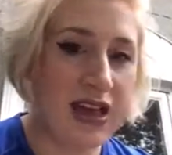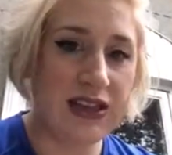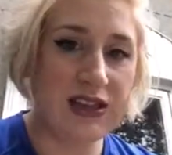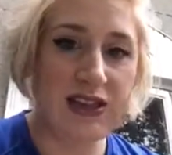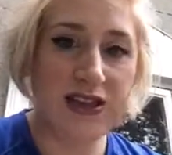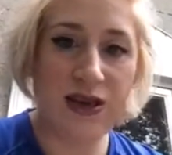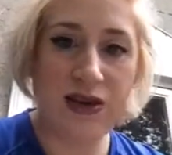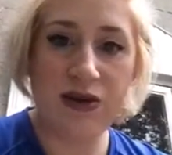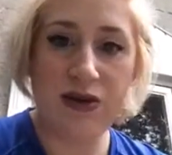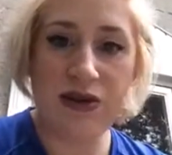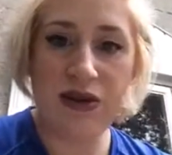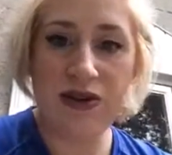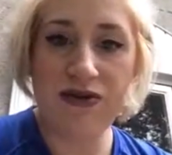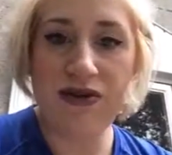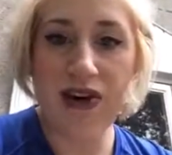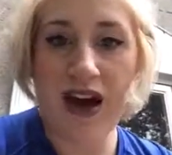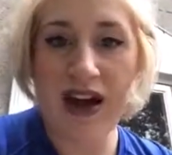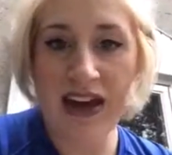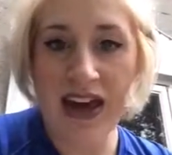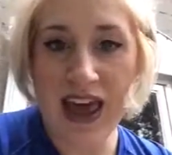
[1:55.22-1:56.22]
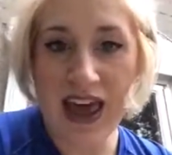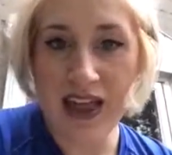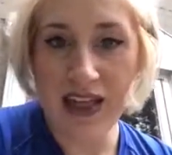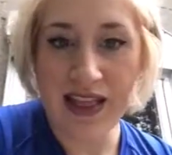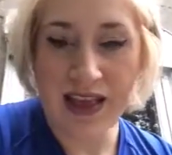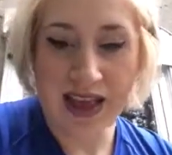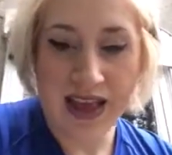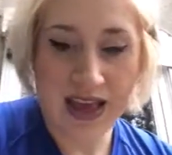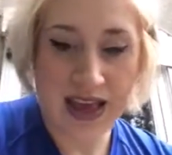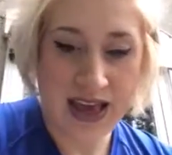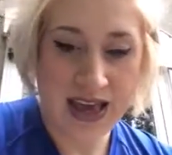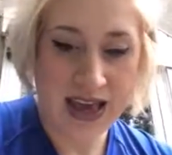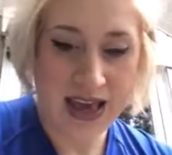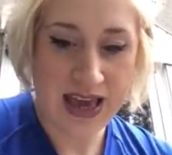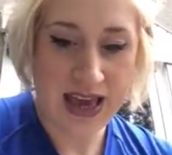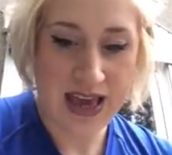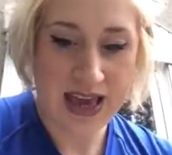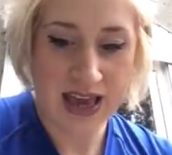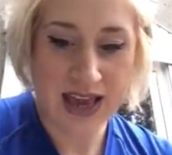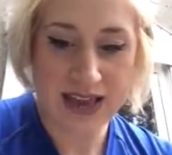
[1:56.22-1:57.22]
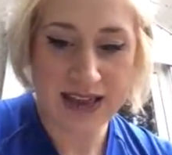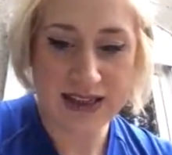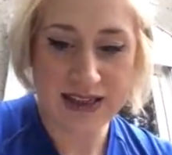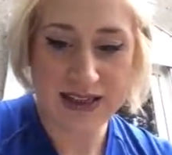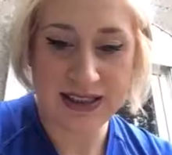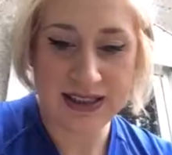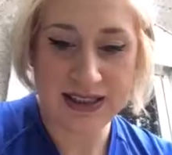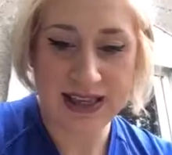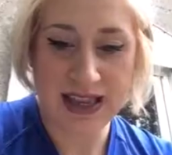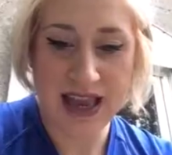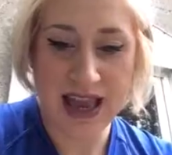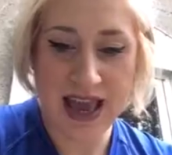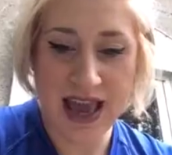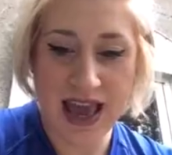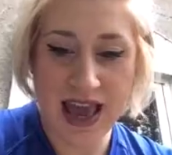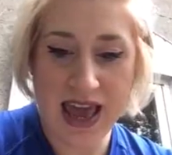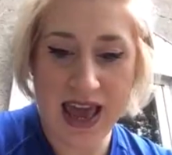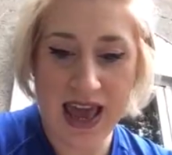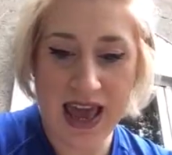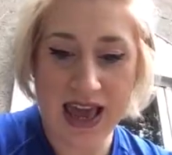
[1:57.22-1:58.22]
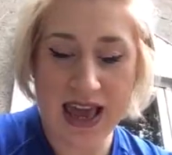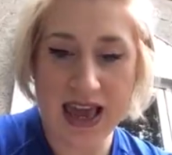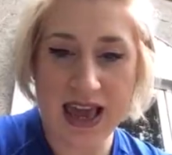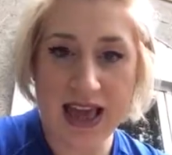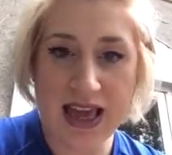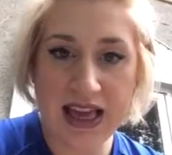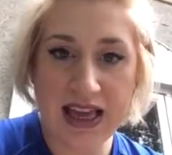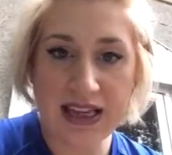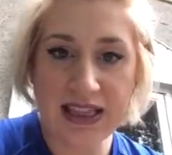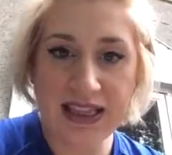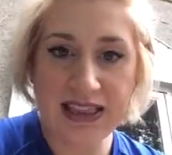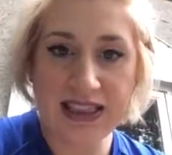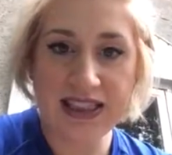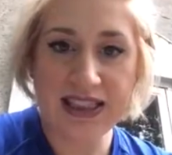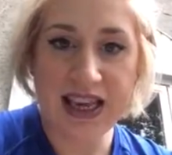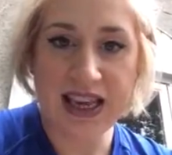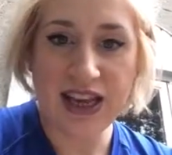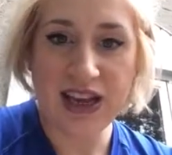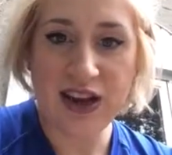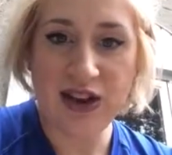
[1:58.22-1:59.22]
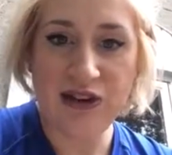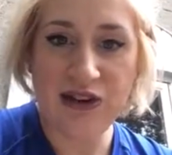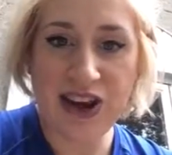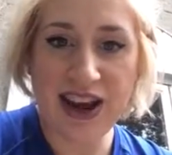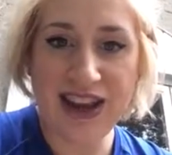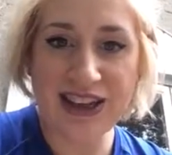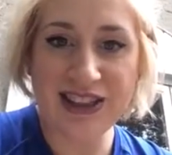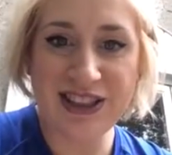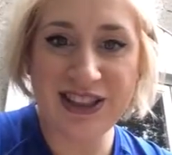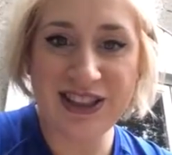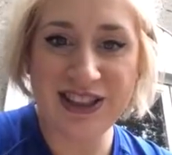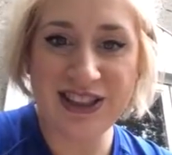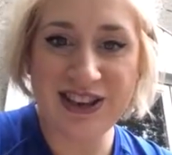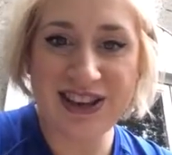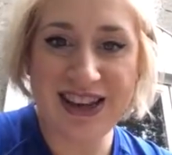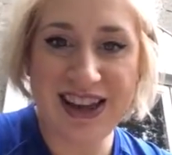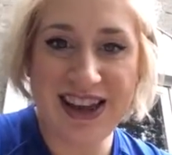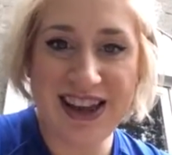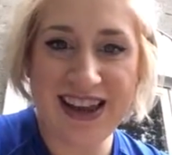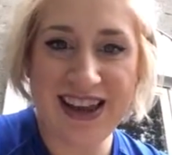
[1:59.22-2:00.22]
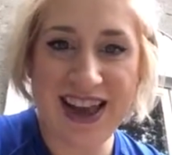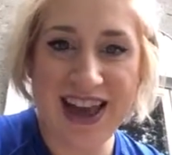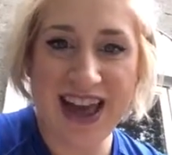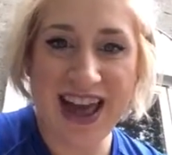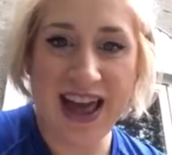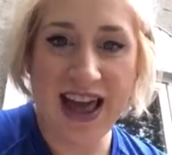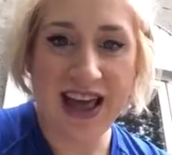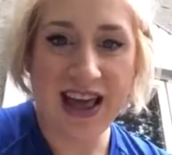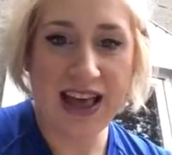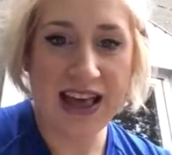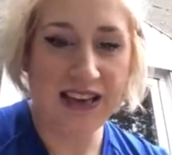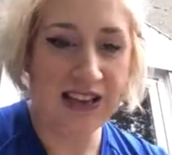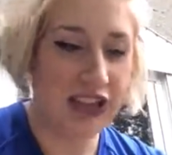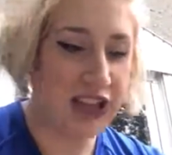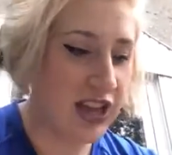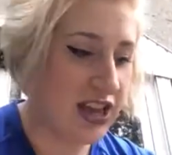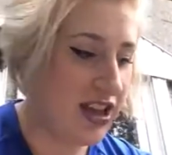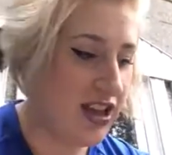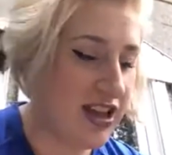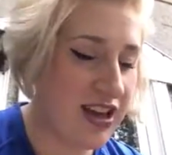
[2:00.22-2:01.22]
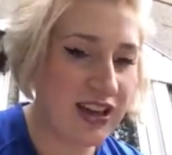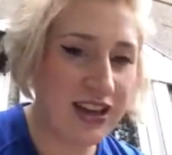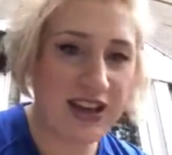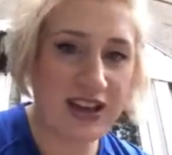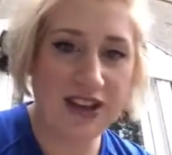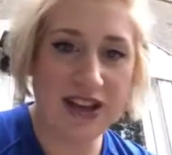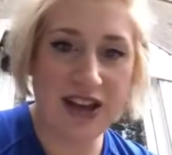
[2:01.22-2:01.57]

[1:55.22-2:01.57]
So Nava Kelly is a 2nd grade student at Jayhawk